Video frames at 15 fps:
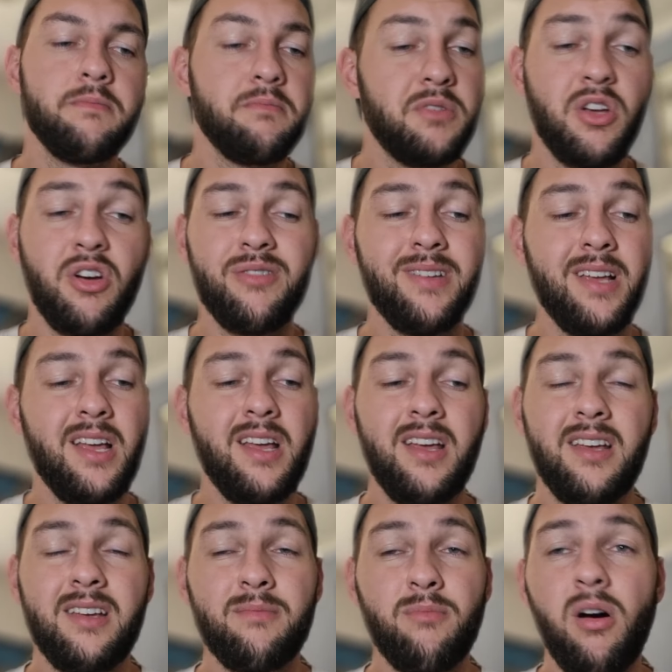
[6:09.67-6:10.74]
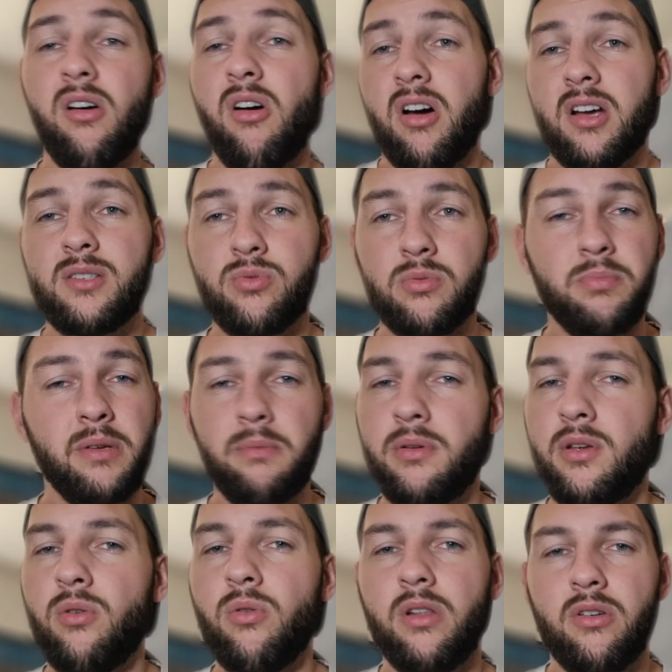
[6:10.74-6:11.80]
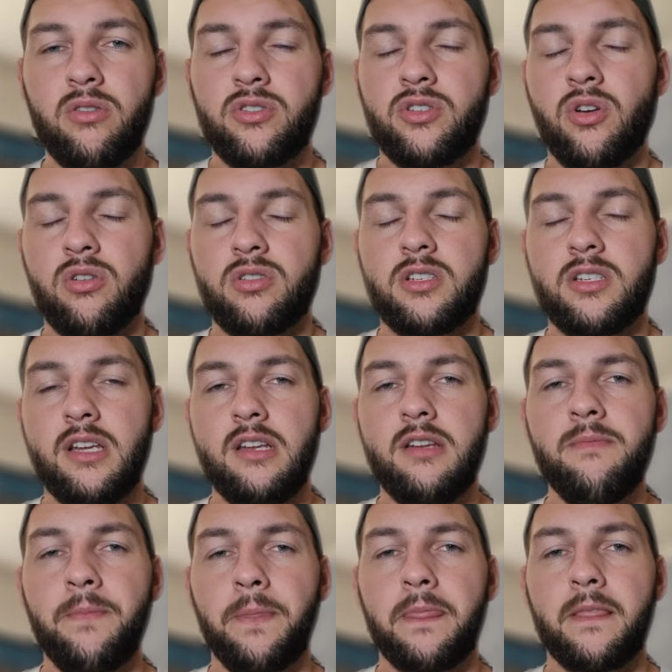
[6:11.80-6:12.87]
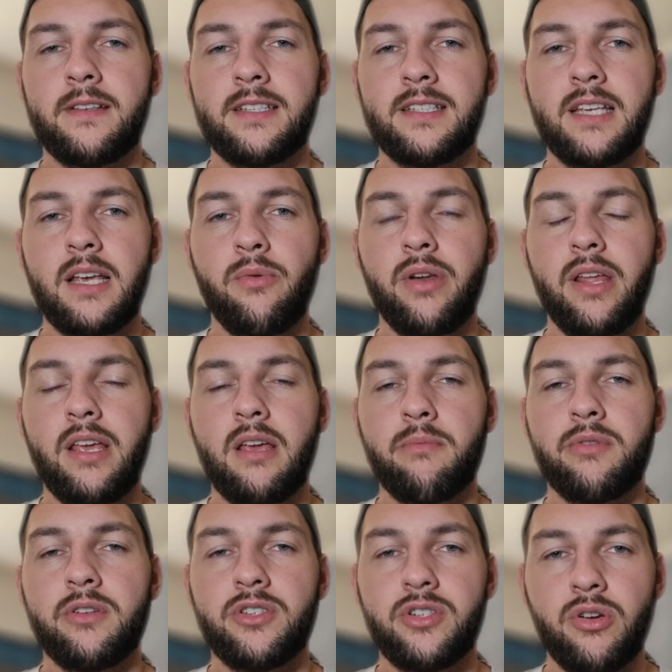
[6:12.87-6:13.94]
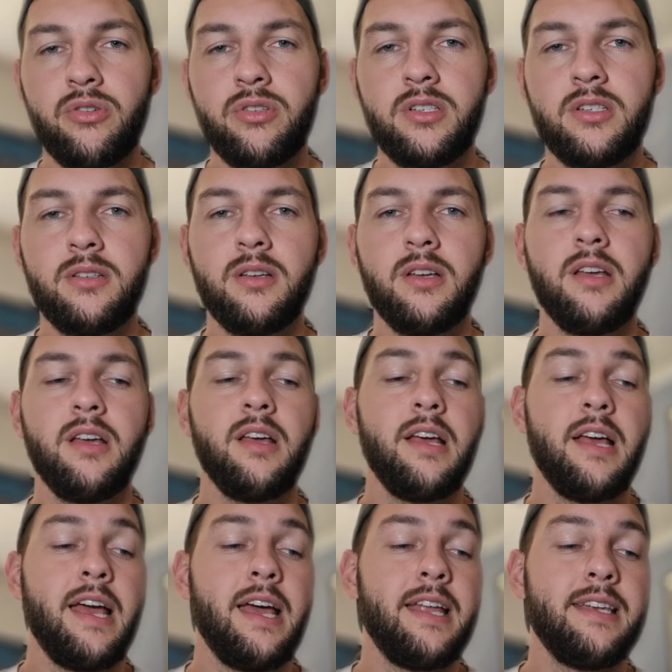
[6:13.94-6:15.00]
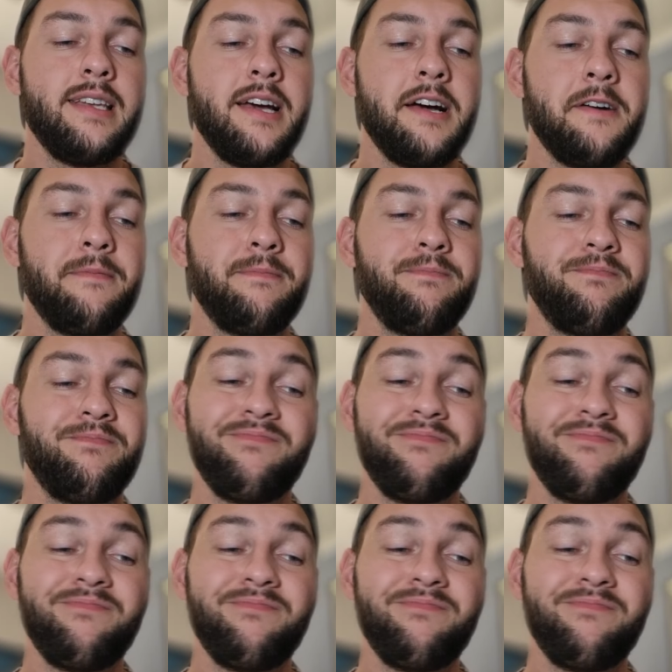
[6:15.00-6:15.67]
So my eyes would be purely on Josh Sinn to see what he can produce. And